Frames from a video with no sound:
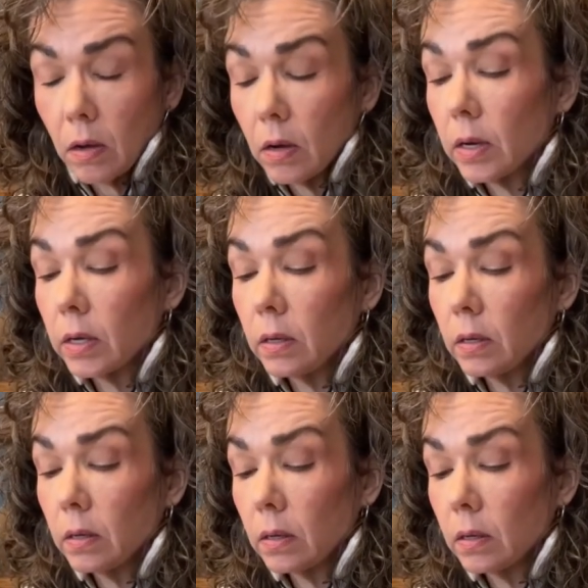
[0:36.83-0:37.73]
on
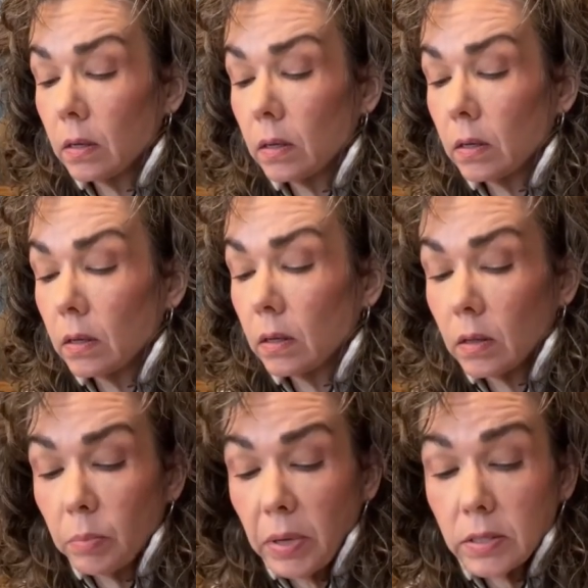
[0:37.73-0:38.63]

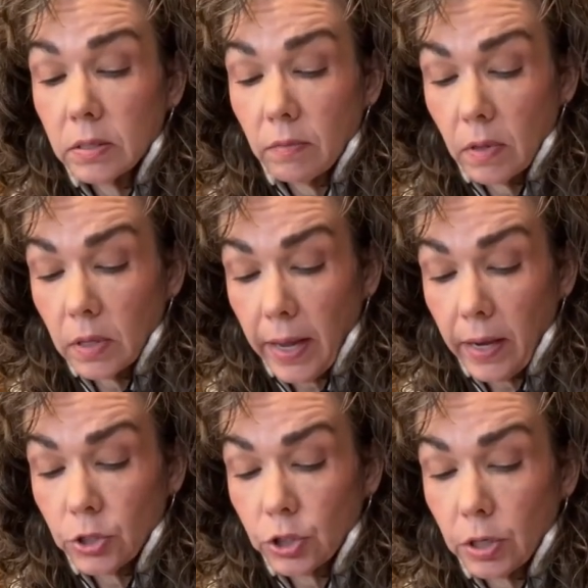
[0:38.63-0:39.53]
the base of the
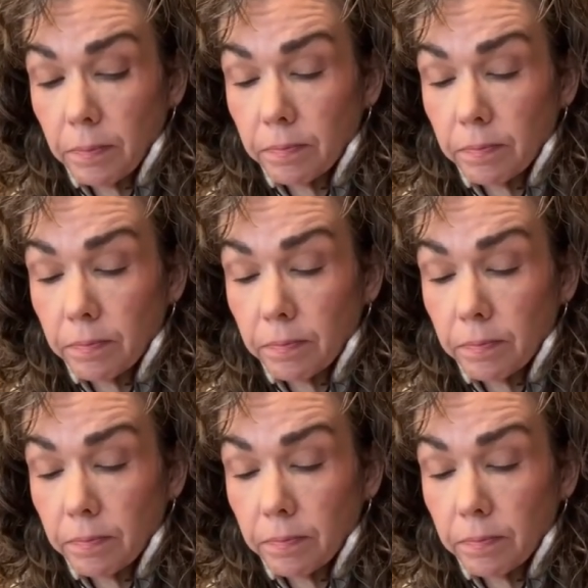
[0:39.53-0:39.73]
lash.